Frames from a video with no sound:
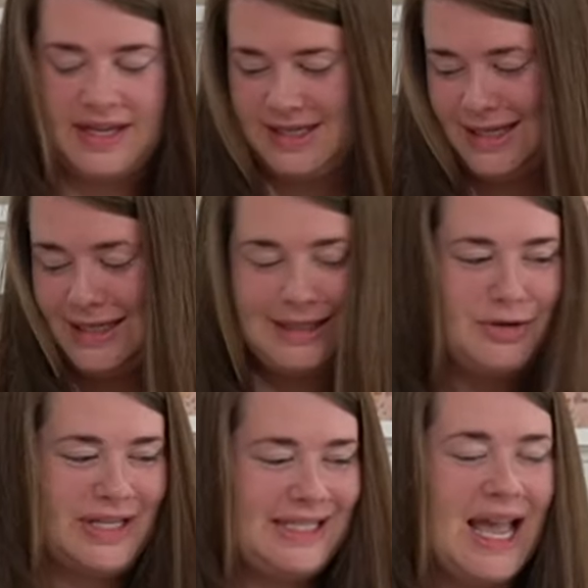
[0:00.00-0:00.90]
This is so
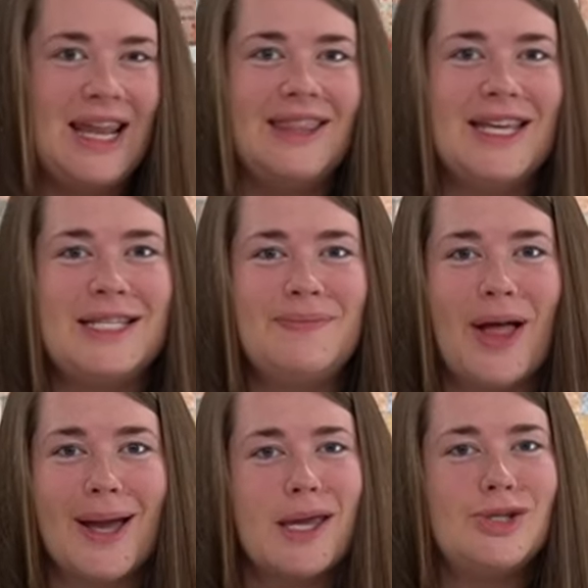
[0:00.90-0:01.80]
exciting. This
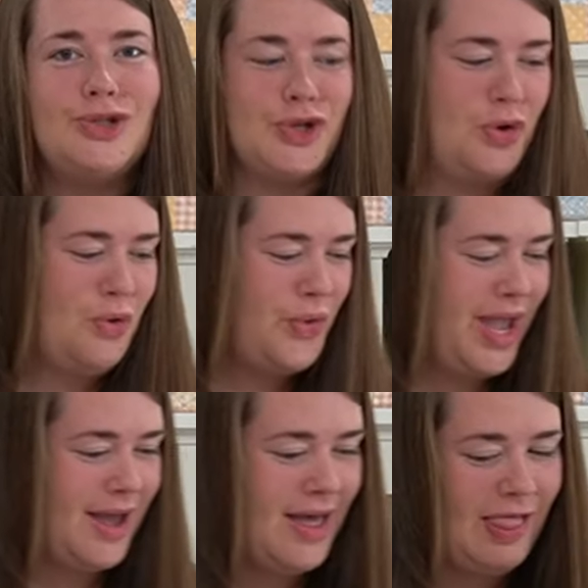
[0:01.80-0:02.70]
block is so
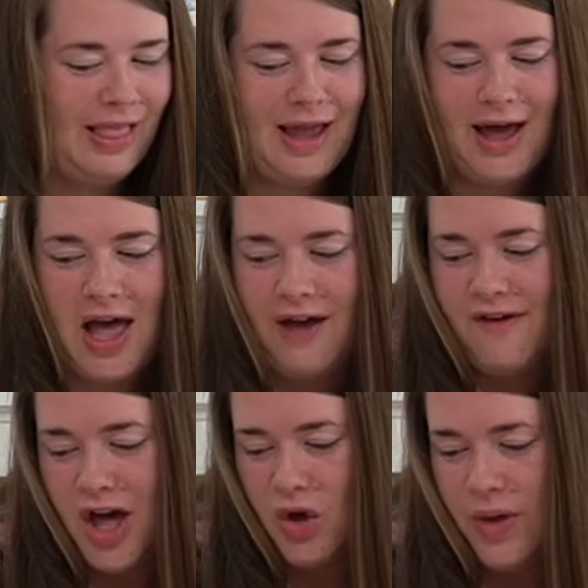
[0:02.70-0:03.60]
quick. I
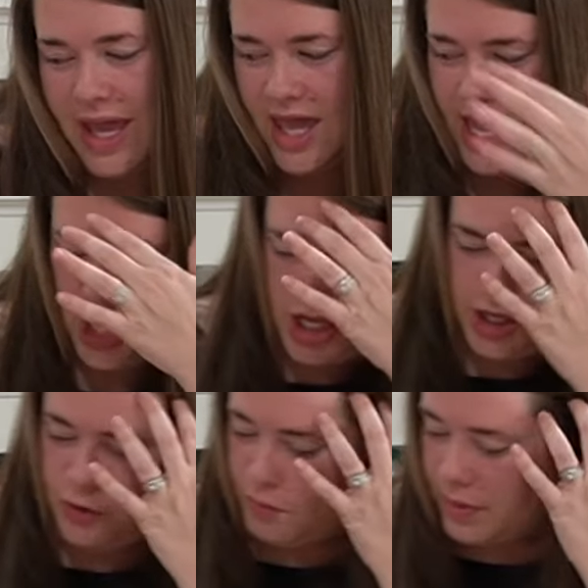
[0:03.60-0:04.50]
love a quick and cute